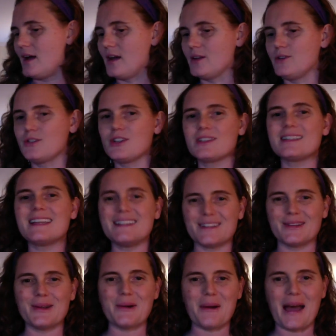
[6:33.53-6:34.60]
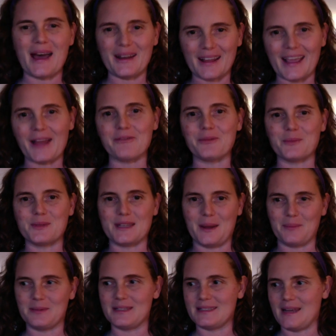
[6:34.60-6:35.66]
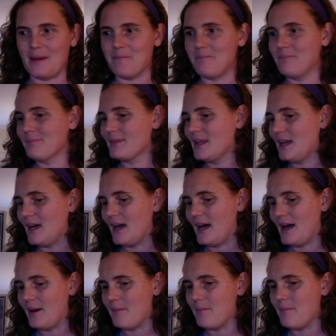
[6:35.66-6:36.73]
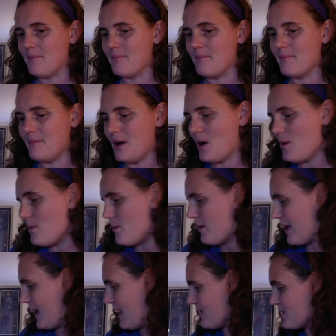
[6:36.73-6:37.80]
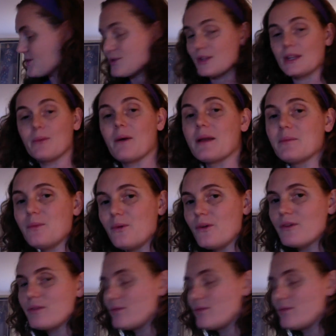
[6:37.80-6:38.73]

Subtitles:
You just need to know how to get from step to step. Okay, there's only one more